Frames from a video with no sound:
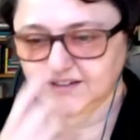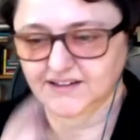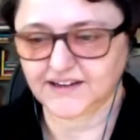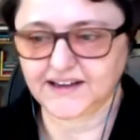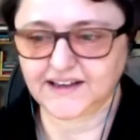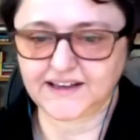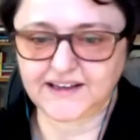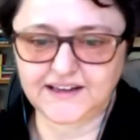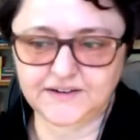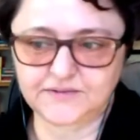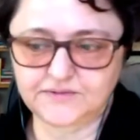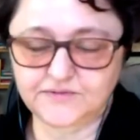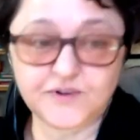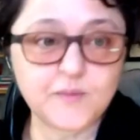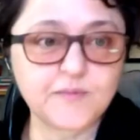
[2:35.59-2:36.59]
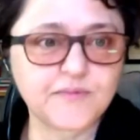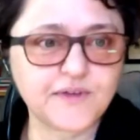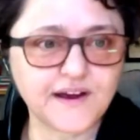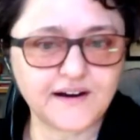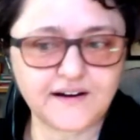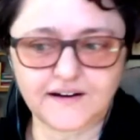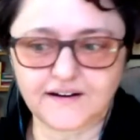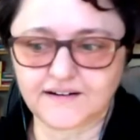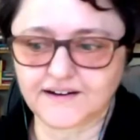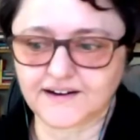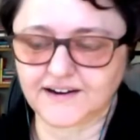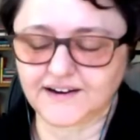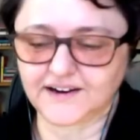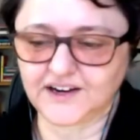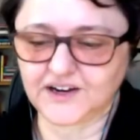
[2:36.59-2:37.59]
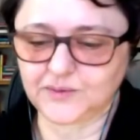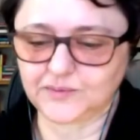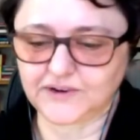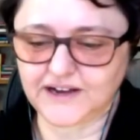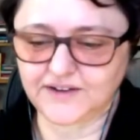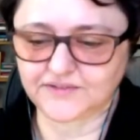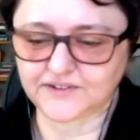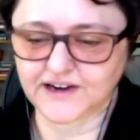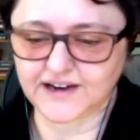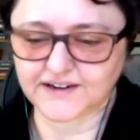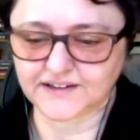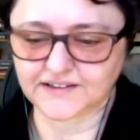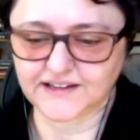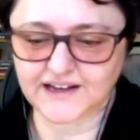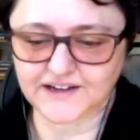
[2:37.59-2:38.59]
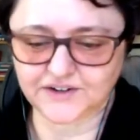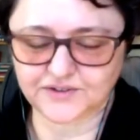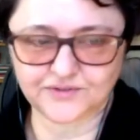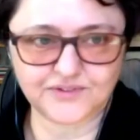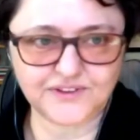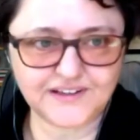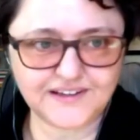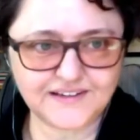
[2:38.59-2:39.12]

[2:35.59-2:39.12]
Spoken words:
And from there, I've got a lot of the